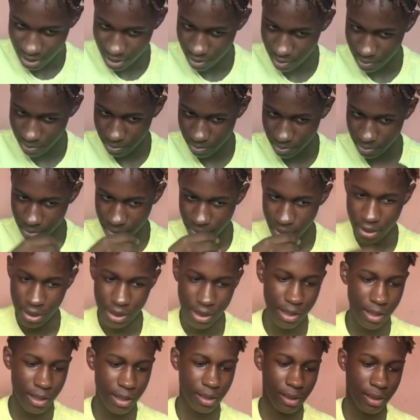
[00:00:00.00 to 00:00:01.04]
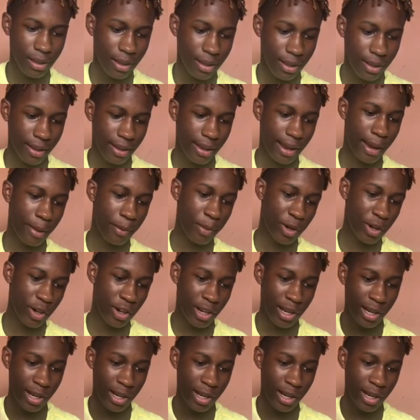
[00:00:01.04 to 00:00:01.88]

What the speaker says: see. Cause I don't